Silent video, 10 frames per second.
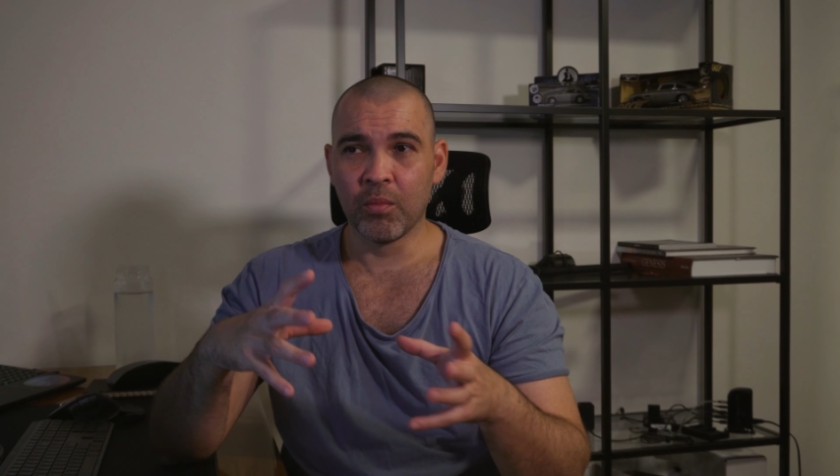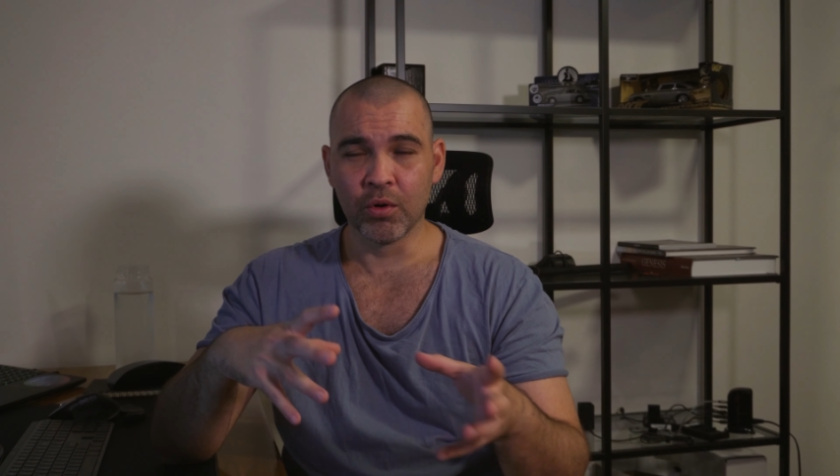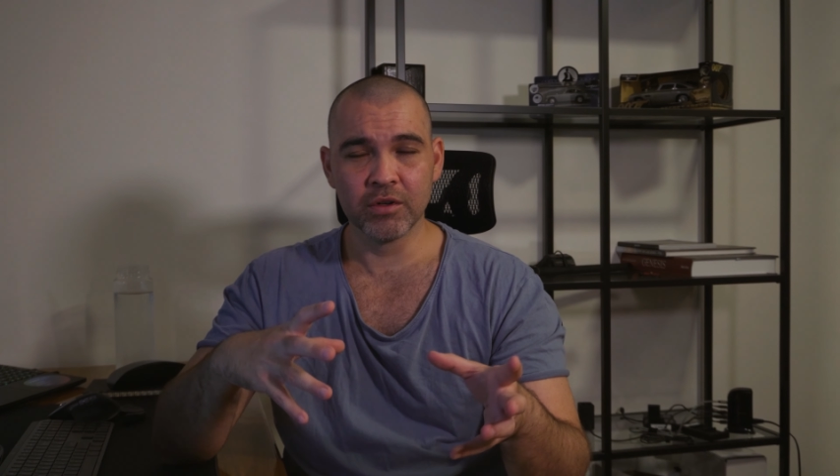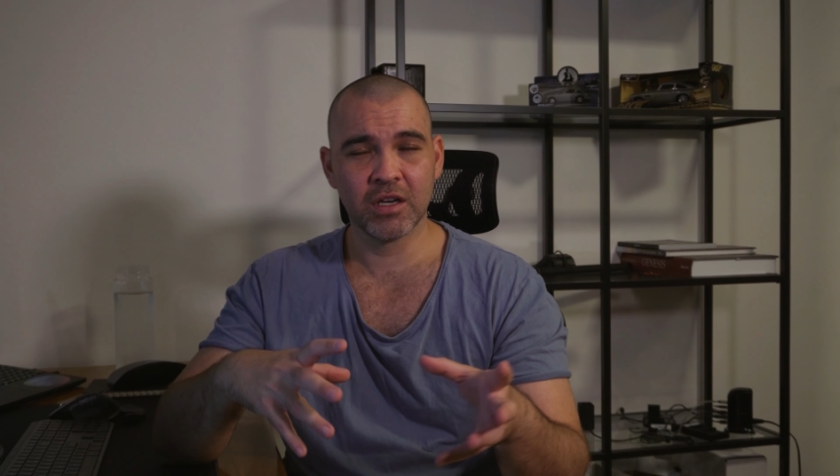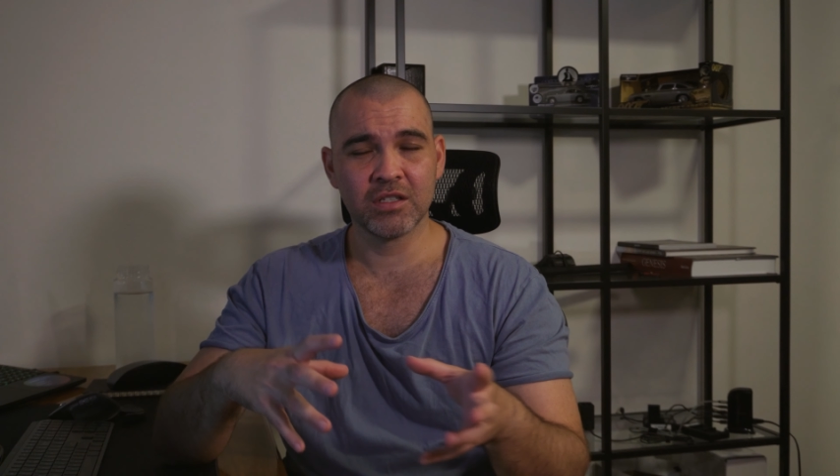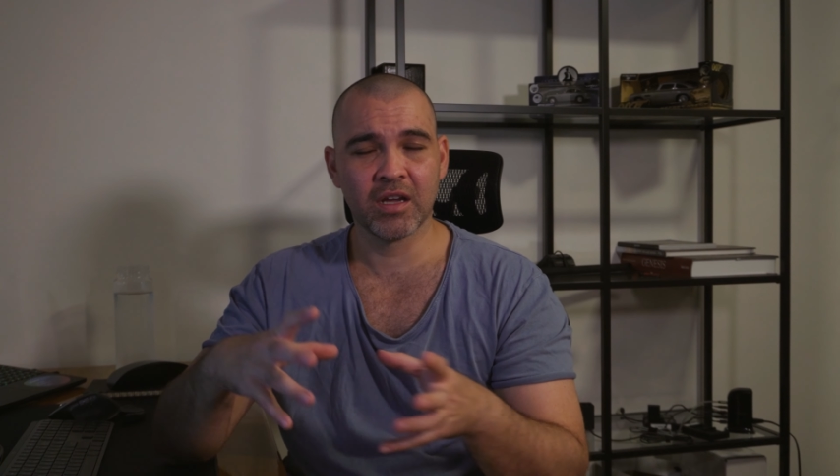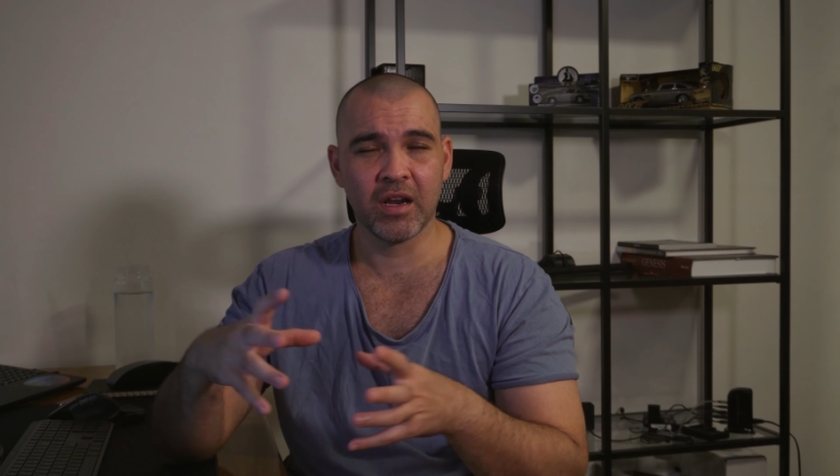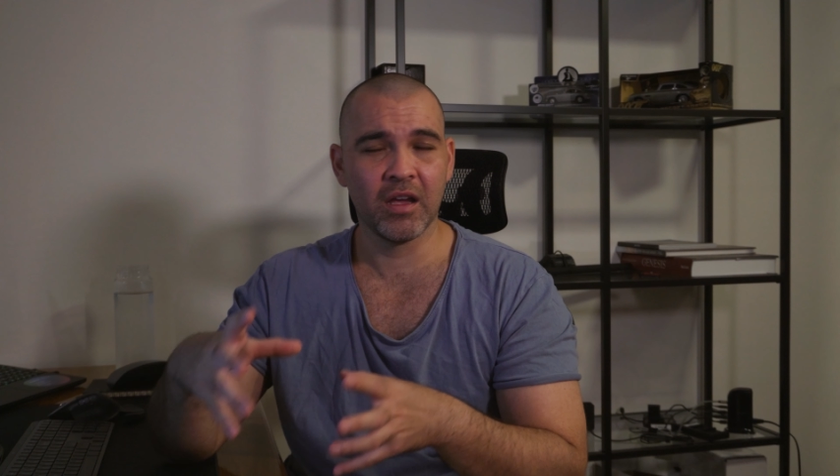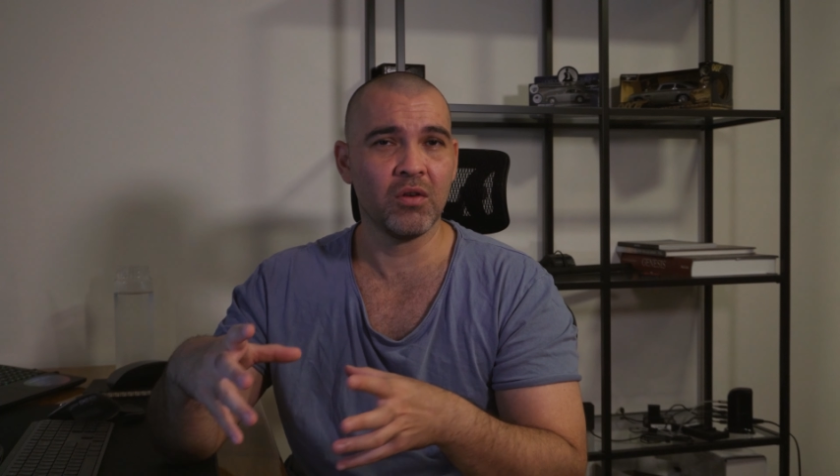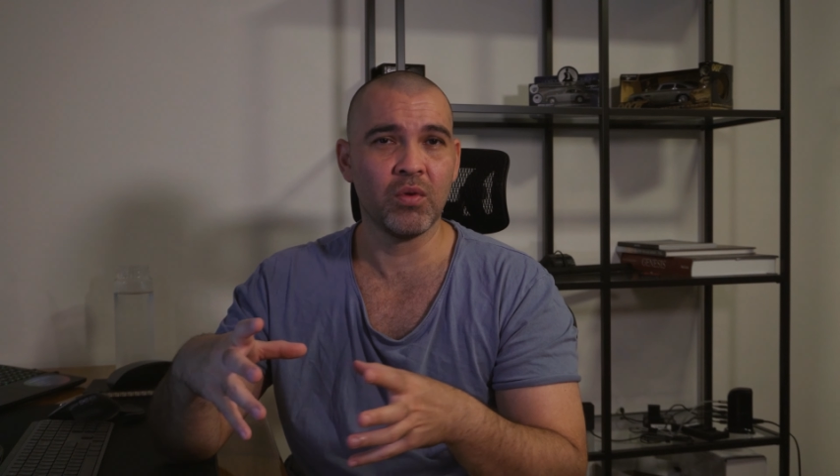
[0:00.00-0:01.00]
Portraits
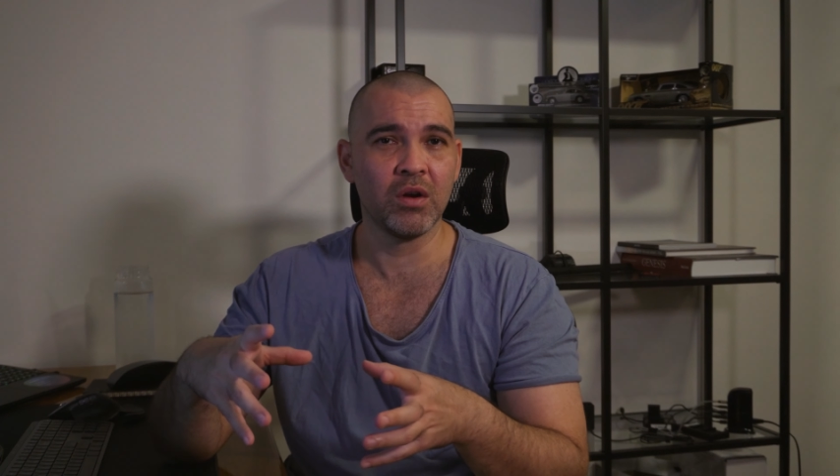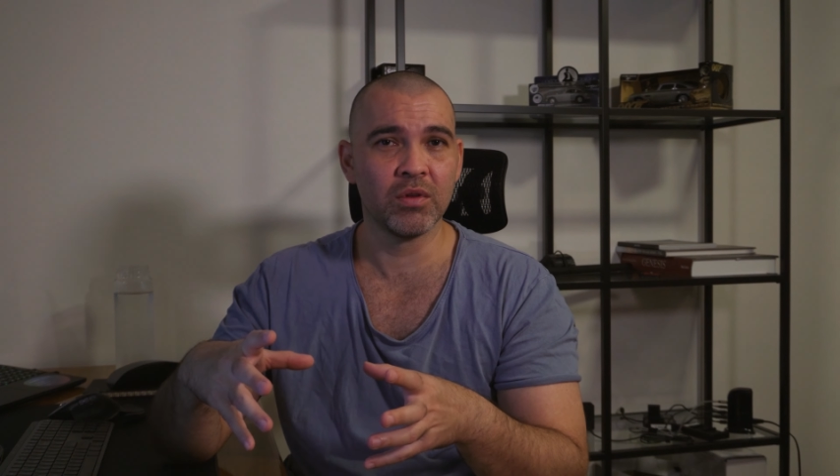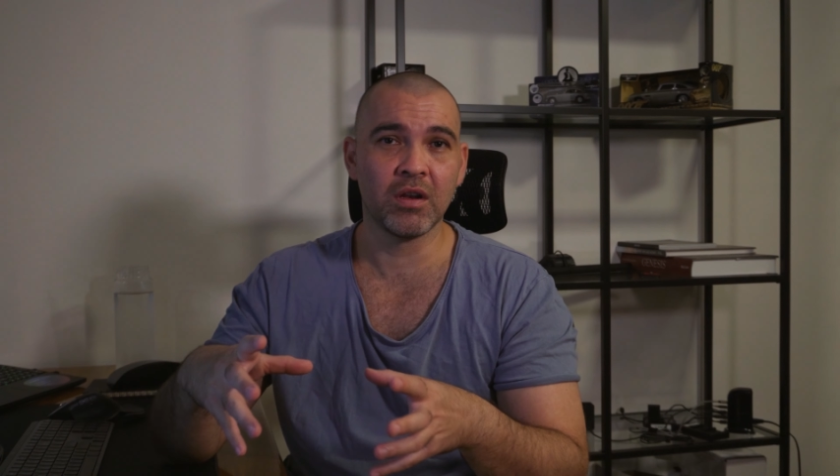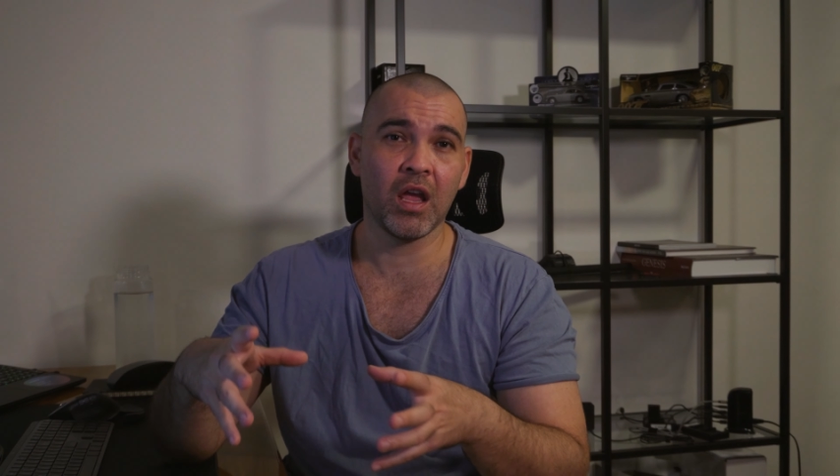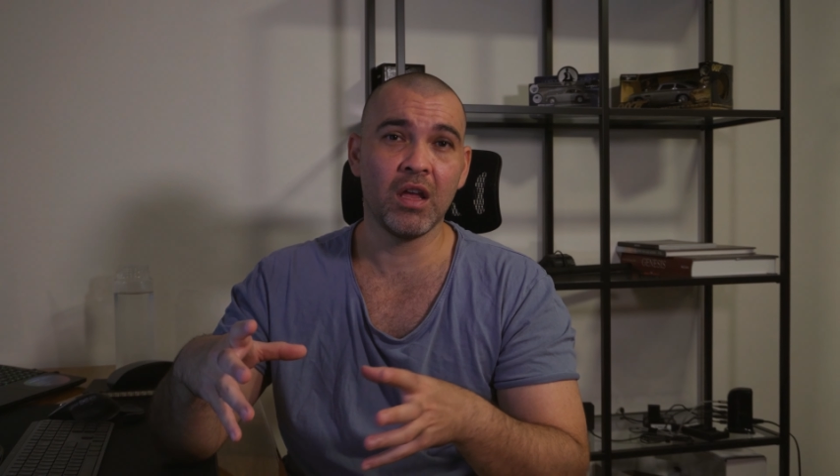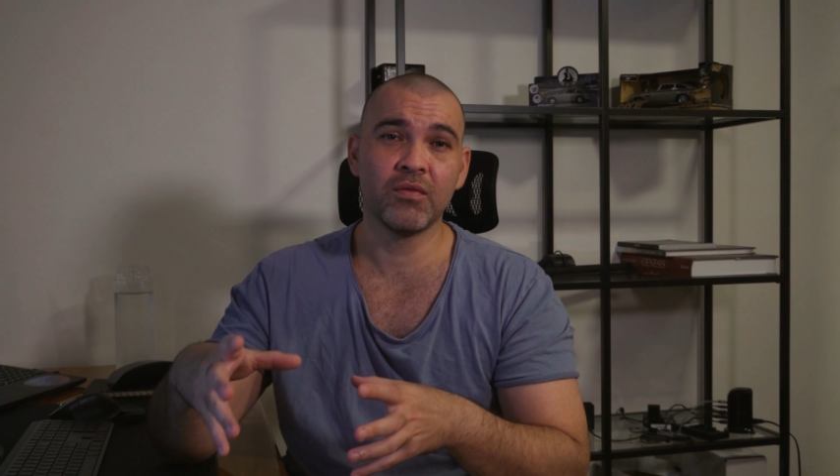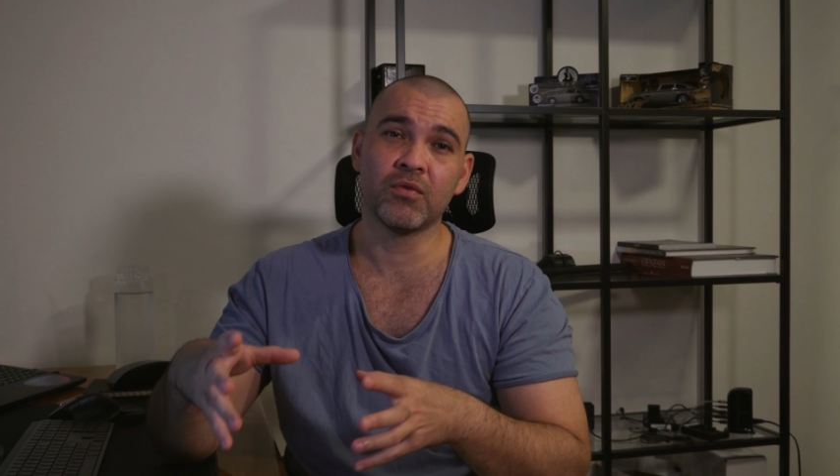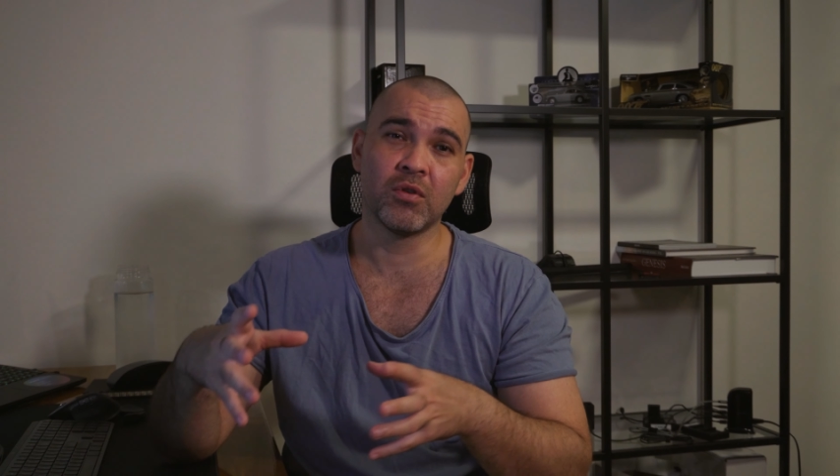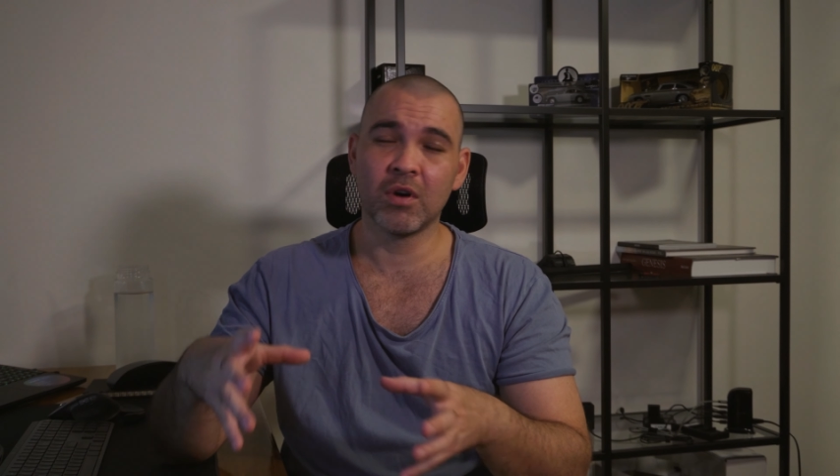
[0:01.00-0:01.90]
can get away with an A4